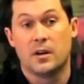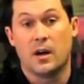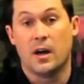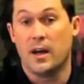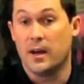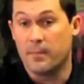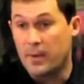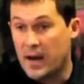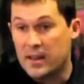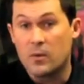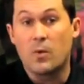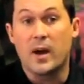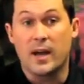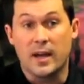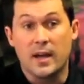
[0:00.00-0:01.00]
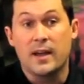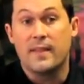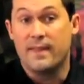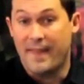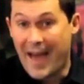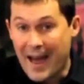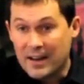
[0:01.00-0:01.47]
And by the way,
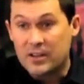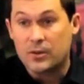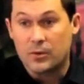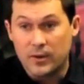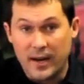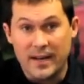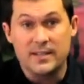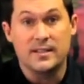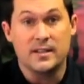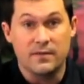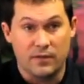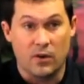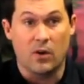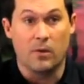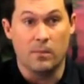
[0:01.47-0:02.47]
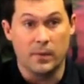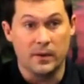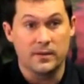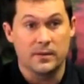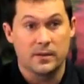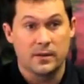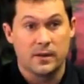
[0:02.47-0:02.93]
that creates
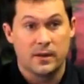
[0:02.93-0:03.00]
involvement,